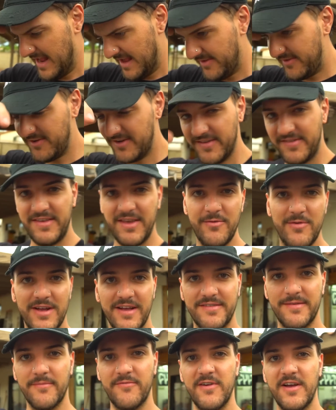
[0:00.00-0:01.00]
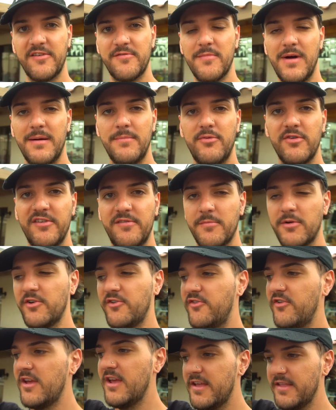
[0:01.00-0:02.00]
as you can see, we got some fresh Mopboyz
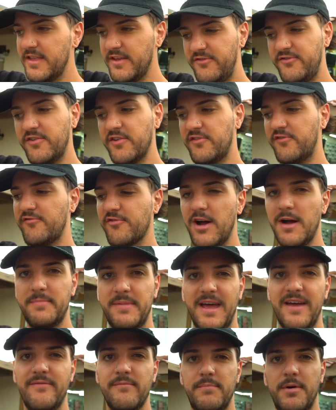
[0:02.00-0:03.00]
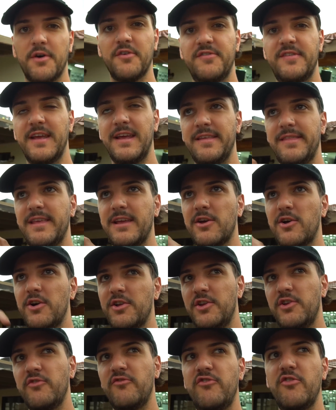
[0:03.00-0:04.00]
merch. This just dropped. I haven't posted anything
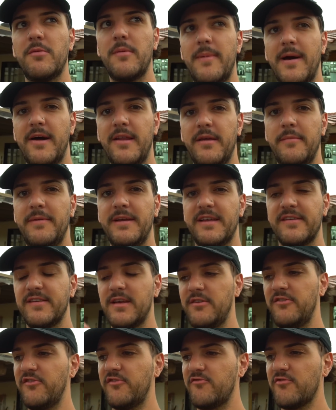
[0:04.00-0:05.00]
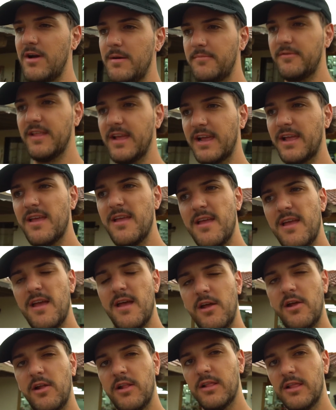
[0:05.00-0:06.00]
on YouTube about it because I just dropped like
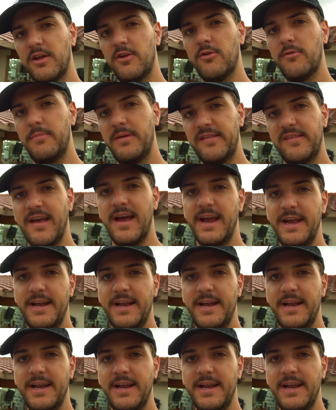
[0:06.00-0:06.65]
little bits of